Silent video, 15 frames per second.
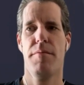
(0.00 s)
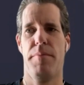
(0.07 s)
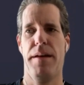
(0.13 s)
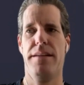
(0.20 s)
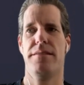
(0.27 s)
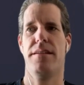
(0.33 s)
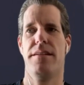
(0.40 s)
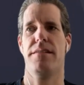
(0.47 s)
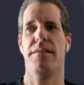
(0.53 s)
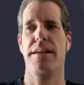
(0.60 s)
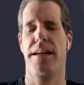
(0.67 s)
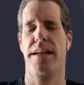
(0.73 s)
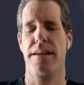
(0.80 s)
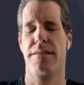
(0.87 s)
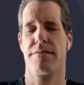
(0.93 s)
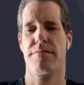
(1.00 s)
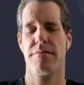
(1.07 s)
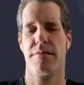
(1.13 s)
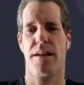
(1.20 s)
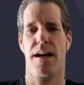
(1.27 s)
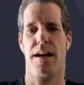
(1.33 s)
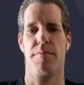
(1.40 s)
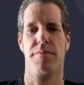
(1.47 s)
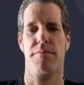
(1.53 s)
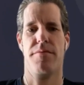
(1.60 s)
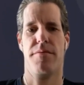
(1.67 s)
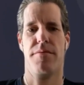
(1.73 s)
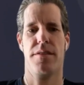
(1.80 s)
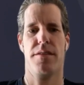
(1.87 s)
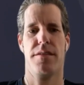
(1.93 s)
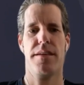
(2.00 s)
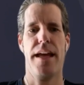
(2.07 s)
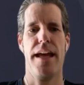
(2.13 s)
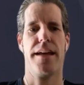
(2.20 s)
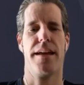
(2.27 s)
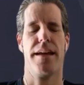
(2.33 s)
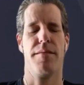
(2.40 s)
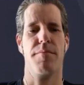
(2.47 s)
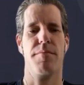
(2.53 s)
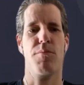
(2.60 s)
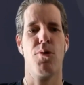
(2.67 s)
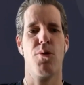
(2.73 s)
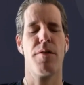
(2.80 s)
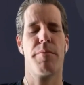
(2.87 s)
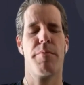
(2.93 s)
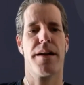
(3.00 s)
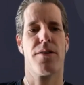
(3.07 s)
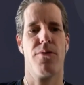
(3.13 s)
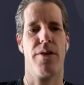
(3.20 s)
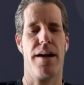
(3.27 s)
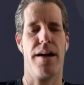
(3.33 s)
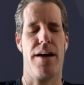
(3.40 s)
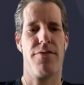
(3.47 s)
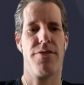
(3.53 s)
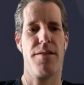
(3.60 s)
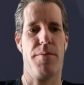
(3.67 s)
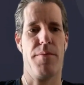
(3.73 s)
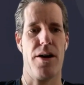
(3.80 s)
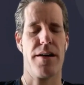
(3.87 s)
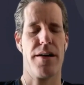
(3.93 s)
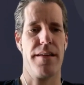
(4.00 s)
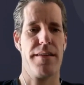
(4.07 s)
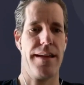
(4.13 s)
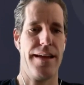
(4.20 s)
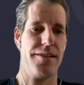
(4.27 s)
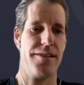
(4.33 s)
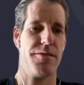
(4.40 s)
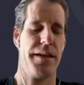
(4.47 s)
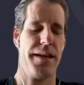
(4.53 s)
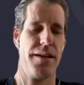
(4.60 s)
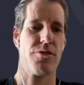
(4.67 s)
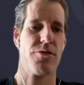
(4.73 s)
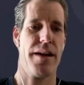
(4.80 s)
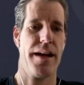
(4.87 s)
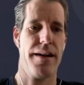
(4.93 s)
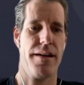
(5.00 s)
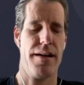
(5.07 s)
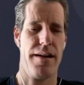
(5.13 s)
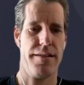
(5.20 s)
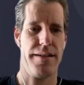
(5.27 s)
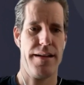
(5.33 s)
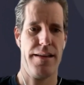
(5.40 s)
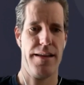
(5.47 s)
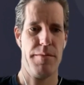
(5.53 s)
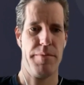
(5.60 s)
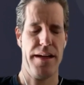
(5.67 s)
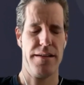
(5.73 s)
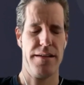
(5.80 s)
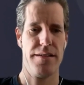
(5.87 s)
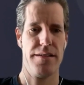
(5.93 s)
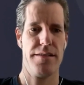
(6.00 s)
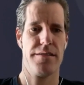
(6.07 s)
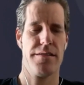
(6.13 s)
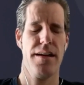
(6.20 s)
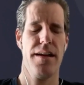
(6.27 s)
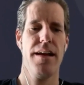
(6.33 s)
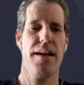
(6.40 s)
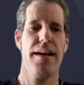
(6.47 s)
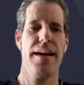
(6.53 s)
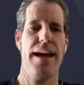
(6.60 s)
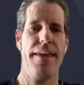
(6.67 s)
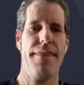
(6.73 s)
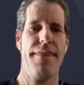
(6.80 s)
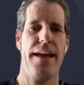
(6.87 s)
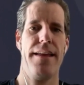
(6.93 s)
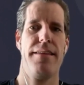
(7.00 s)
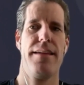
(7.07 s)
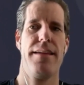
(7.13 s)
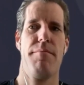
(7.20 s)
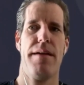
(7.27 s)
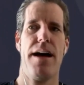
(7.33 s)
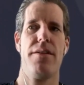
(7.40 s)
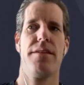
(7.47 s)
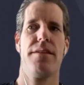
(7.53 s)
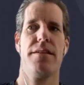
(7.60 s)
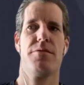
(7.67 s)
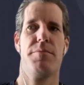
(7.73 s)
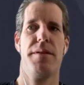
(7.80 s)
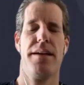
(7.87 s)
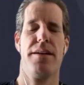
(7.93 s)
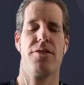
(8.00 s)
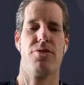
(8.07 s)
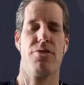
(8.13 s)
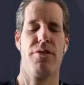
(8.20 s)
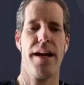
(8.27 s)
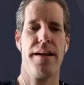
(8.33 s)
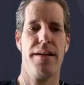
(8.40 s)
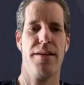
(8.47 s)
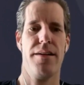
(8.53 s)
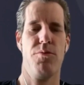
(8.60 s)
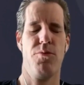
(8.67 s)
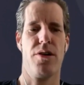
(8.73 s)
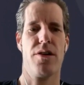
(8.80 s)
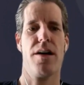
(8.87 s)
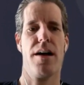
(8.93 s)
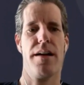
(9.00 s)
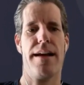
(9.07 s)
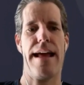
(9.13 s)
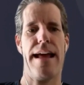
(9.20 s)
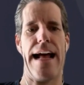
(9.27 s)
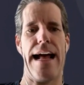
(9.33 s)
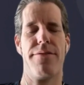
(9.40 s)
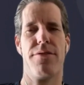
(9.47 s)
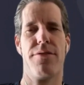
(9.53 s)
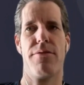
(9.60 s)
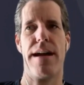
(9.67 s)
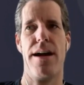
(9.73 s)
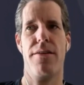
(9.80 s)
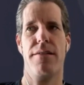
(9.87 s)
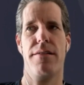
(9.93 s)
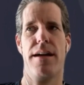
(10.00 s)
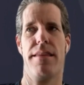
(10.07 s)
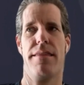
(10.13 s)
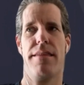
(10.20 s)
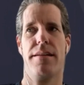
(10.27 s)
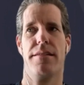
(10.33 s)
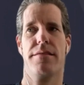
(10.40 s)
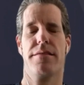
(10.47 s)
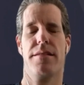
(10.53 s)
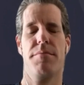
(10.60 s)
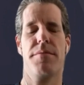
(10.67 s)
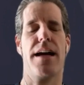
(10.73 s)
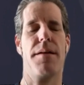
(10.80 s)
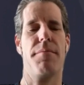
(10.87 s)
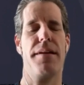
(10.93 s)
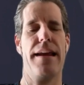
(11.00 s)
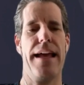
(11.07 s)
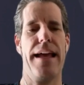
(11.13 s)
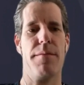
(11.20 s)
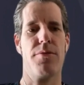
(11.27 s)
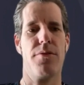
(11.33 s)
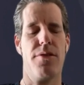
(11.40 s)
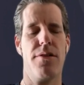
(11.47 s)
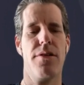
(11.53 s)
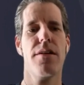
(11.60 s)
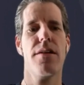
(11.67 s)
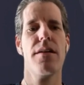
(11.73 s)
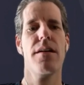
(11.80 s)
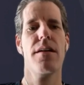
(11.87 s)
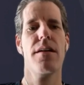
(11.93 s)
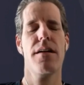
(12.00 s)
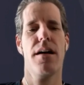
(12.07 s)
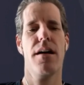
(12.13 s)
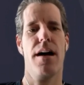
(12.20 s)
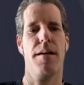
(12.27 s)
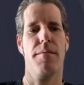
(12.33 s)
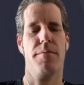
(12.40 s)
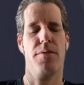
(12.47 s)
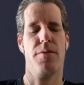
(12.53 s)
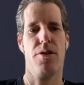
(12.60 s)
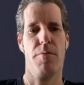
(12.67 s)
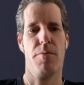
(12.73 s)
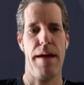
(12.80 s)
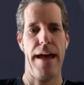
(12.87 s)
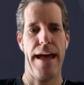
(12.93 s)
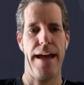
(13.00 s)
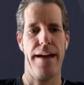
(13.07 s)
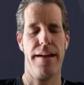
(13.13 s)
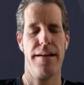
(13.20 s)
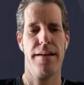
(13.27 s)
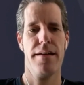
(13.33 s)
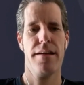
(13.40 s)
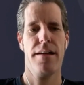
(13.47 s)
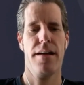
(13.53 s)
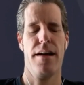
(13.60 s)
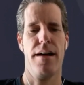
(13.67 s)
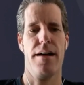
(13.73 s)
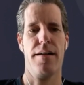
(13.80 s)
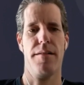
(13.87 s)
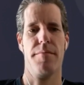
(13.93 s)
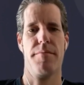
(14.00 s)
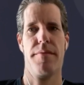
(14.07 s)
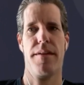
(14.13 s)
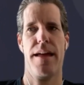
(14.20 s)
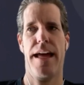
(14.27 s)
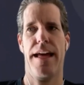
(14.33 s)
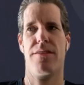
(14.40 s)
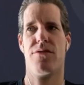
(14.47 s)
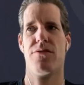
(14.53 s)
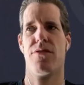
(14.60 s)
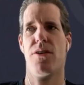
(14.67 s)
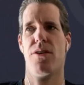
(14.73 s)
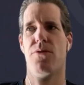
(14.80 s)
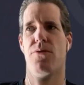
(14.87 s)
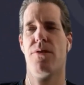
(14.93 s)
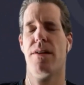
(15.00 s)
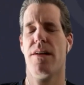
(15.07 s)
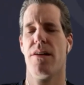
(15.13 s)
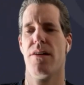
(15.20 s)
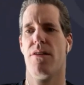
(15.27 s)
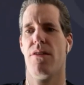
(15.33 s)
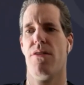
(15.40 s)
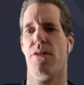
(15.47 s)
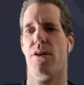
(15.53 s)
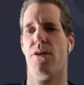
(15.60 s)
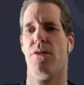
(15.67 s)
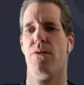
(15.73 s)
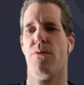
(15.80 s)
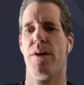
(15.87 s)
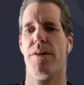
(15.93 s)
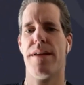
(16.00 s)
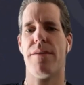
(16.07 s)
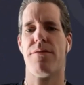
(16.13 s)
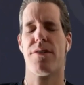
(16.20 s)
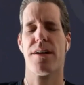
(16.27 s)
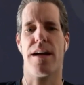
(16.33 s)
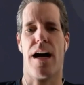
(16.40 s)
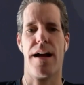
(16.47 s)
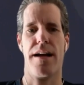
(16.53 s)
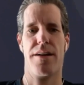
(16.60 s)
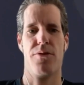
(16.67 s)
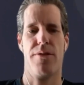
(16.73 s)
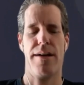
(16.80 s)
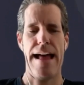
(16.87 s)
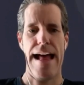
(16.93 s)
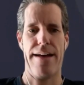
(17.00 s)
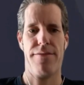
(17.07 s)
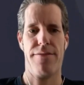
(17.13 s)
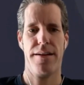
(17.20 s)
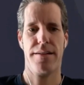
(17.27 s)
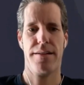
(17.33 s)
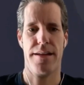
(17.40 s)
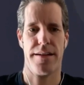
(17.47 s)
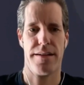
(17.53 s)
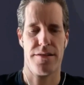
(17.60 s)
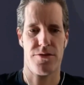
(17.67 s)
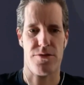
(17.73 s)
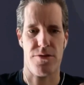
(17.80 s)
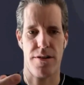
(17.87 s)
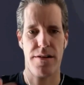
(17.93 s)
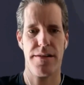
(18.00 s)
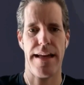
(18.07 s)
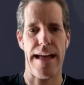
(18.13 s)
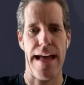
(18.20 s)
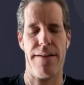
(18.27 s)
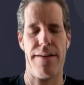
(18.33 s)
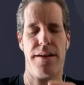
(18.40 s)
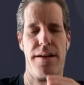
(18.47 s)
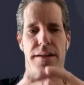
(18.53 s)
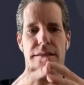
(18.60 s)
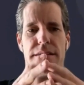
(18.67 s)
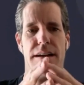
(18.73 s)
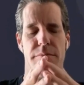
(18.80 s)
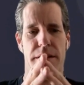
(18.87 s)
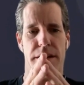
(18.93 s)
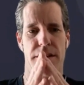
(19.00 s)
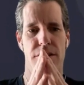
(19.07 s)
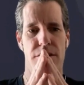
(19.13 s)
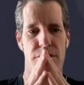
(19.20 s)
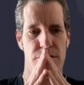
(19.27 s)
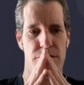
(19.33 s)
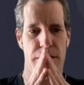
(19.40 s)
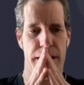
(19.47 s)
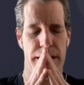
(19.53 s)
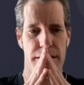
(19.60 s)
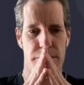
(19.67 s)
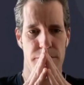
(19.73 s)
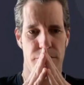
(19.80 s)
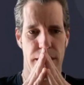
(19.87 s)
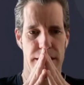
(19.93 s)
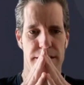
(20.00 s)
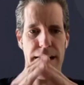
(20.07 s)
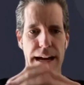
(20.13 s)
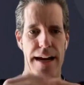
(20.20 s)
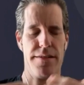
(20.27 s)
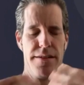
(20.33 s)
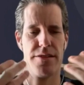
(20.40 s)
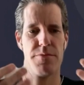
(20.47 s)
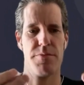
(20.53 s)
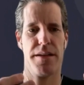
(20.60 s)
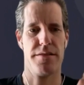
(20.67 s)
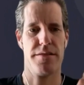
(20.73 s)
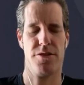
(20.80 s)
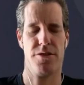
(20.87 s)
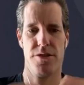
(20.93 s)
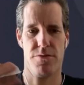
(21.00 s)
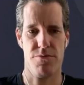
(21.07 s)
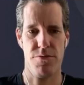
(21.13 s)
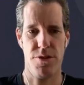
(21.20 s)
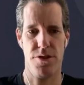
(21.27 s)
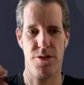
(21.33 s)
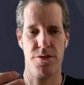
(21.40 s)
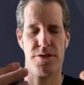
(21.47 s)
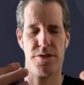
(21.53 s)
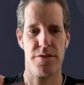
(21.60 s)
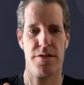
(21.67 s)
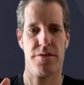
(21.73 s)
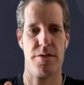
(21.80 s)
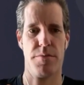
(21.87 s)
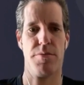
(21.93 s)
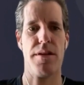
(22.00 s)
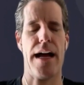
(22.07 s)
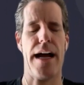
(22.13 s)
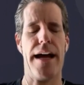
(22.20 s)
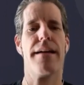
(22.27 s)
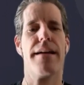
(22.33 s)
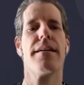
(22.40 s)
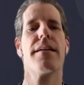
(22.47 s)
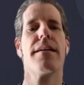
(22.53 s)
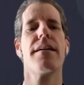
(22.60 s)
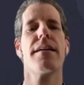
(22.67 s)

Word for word: basically um, taking more Bitcoin off the market than is being created on a daily basis. And then the amount that's being created will cut in half around, I think, sometime in April um, or May. Um, and so though we've never gone into a halvening, like historically halvenings have been huge pri- price catalysts because it just reduces the supply